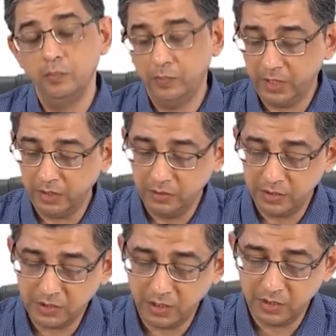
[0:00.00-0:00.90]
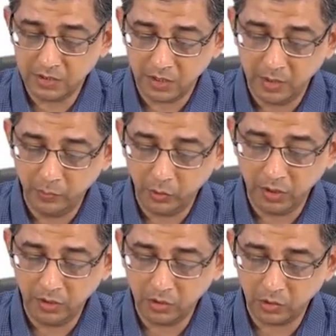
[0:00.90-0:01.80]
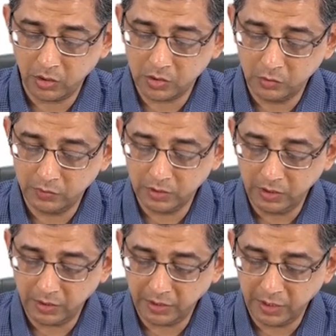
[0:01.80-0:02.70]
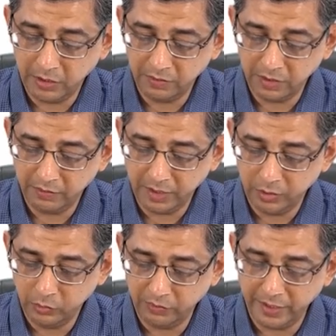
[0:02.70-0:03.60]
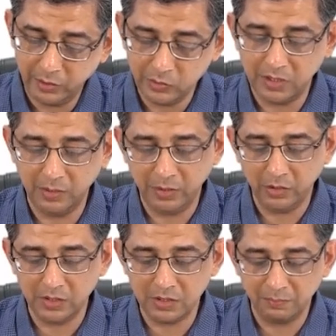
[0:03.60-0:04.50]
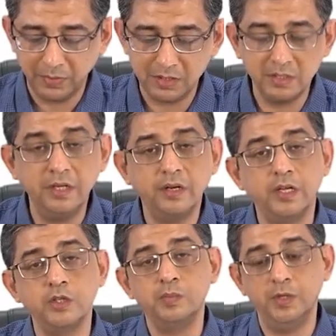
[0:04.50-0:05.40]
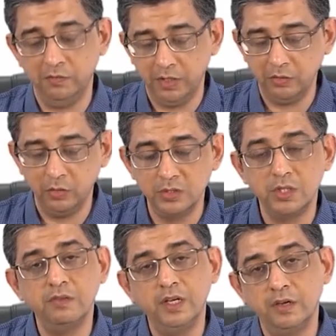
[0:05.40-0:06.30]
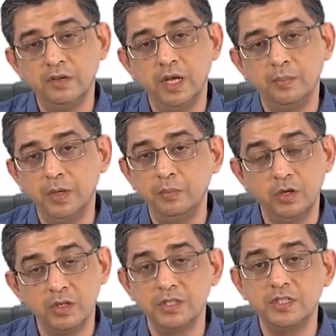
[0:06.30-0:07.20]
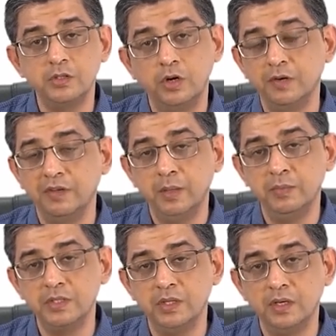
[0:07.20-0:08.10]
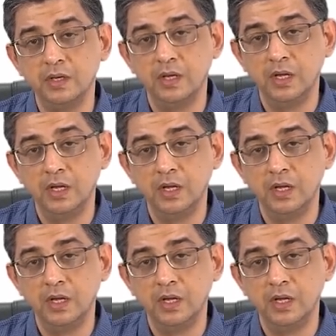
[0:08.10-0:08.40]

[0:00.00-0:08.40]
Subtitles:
But in this case, I'm putting a cross over the T1 value. Why to say? Because per se tricuspid valve closure will never happen because it's not very much there.